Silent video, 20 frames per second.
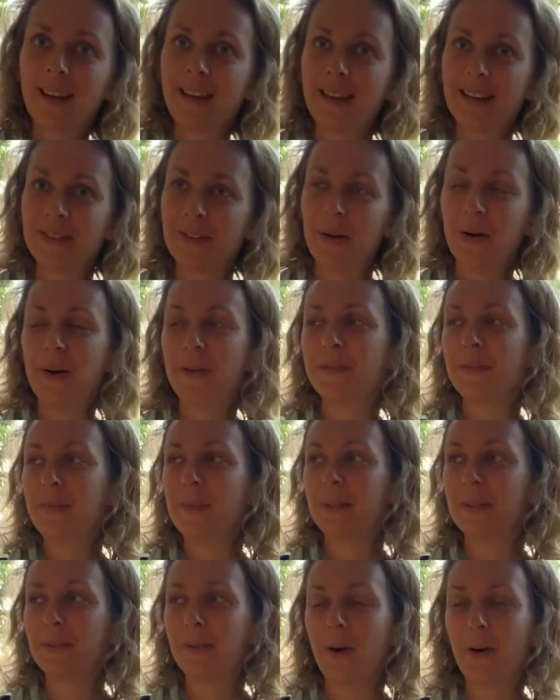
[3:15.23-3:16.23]
So off a
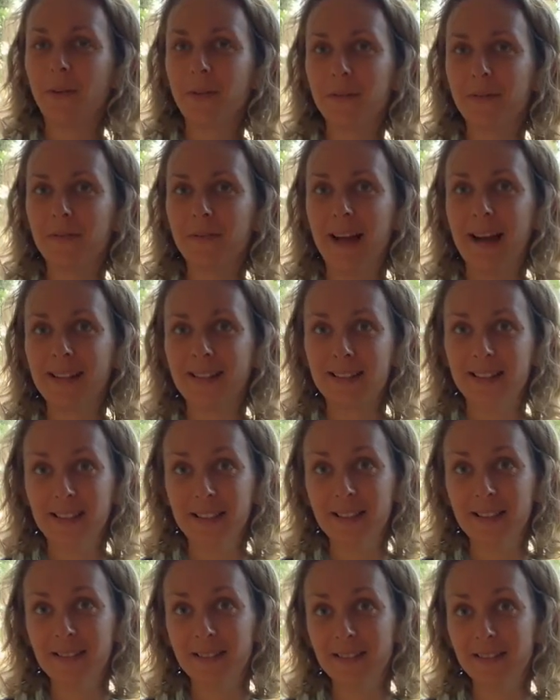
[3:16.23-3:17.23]
big roll of flat
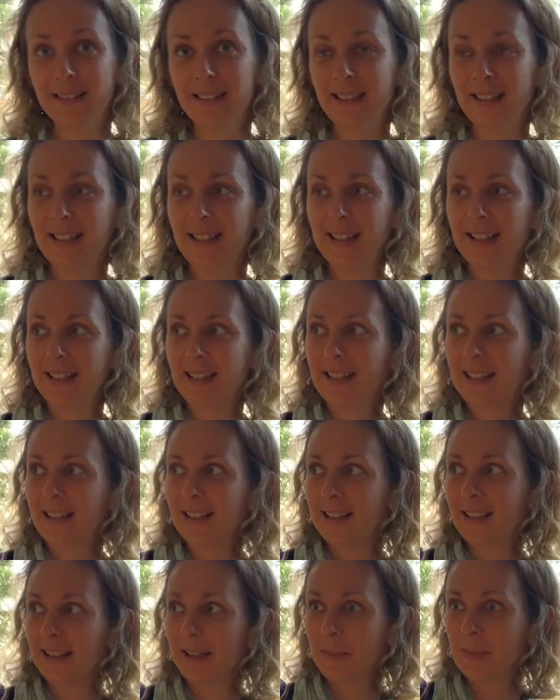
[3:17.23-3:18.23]
steel,
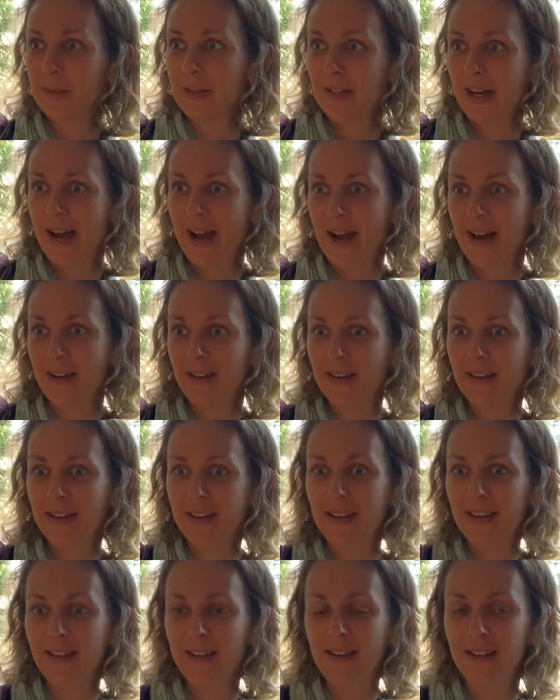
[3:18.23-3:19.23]
it comes down and
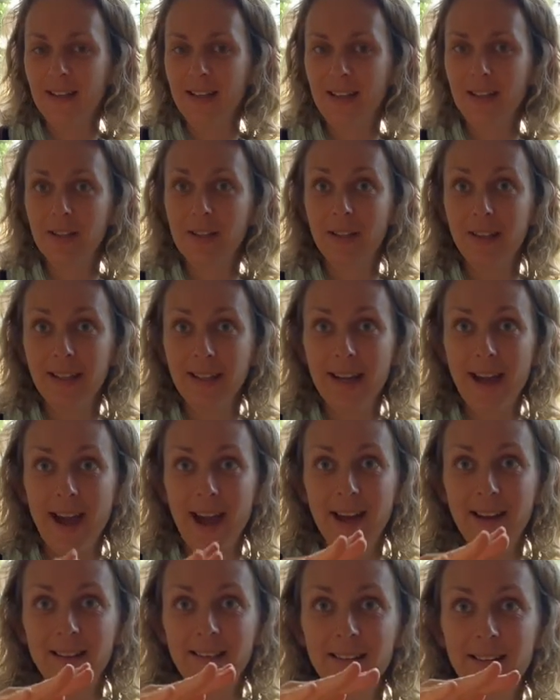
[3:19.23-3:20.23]
then into the
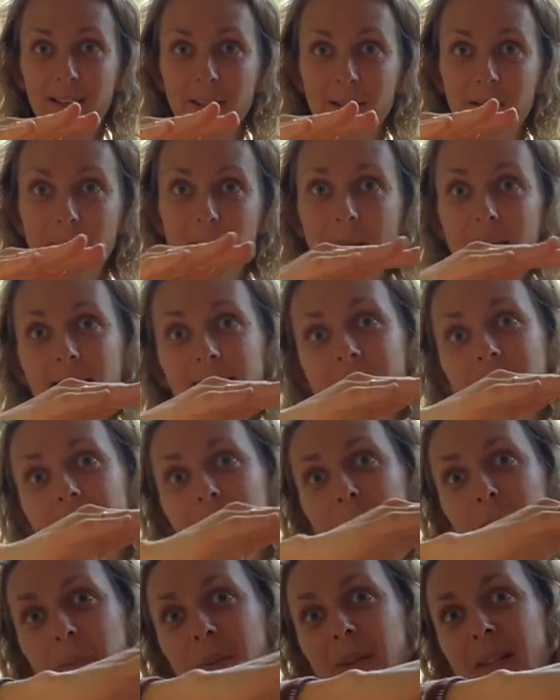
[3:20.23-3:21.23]
CAD and
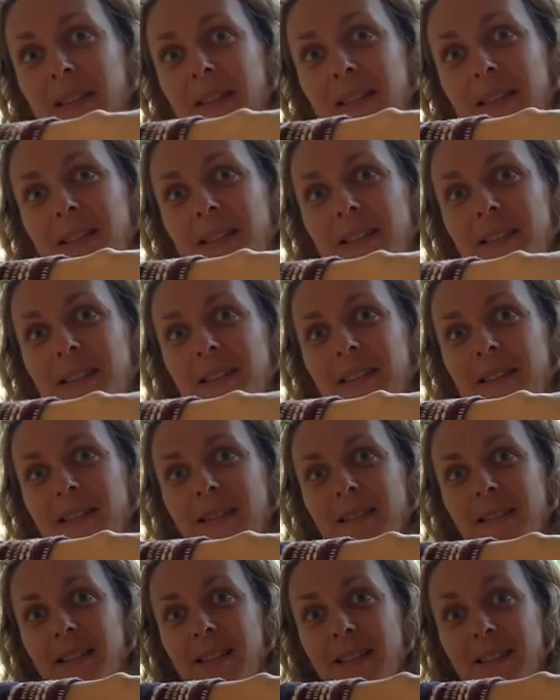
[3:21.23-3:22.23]
basically prints
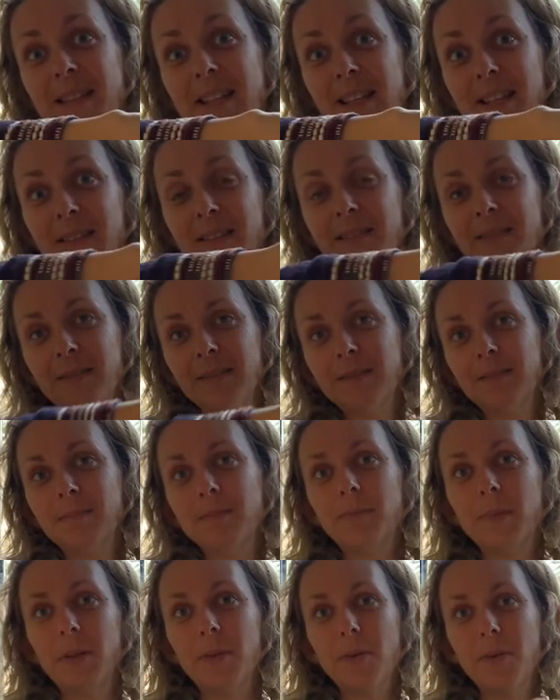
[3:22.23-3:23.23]
the steel
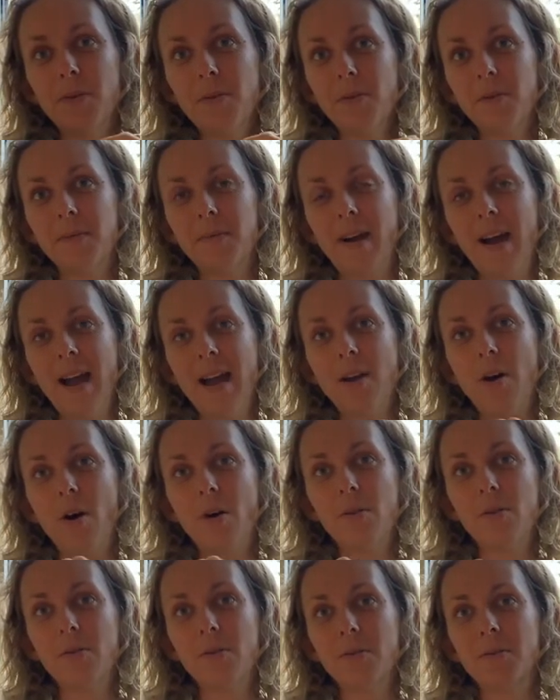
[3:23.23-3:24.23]
with all the right
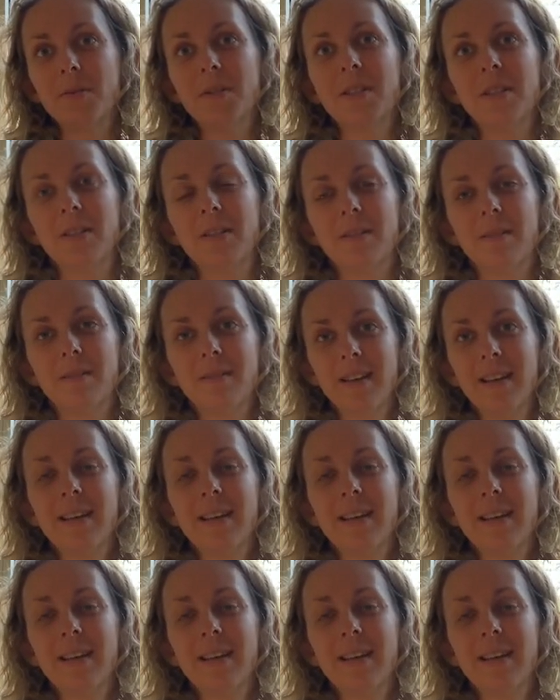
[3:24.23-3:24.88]
holes and